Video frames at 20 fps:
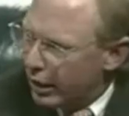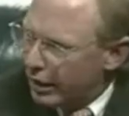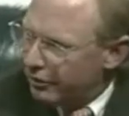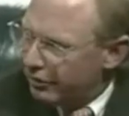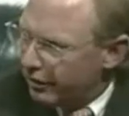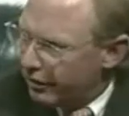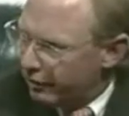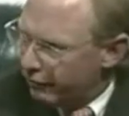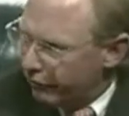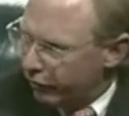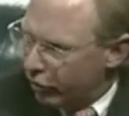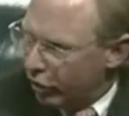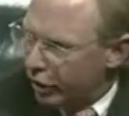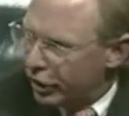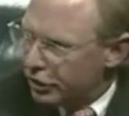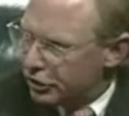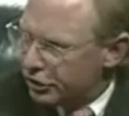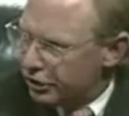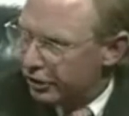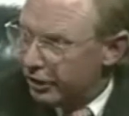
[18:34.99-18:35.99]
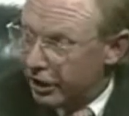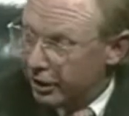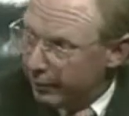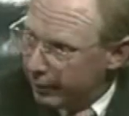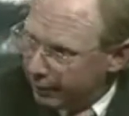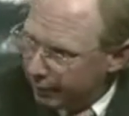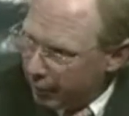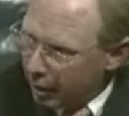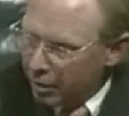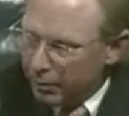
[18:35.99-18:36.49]
I think, for us and them
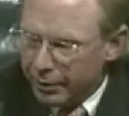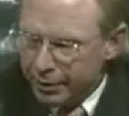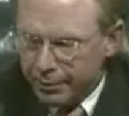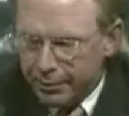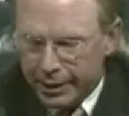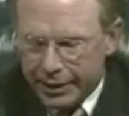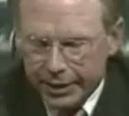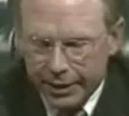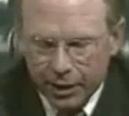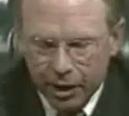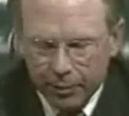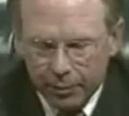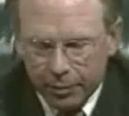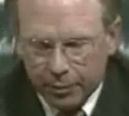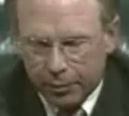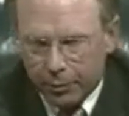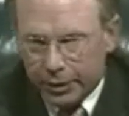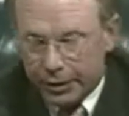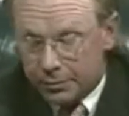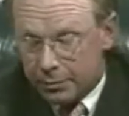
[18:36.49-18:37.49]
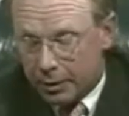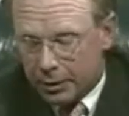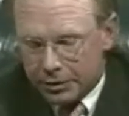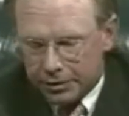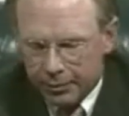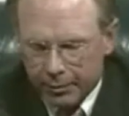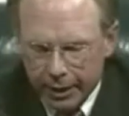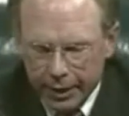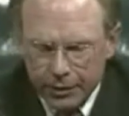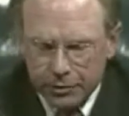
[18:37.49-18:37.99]
and probably media up in the press box
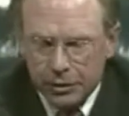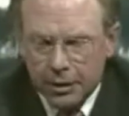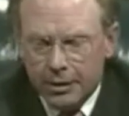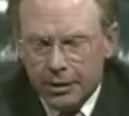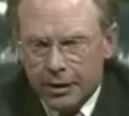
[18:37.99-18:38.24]
and everybody else.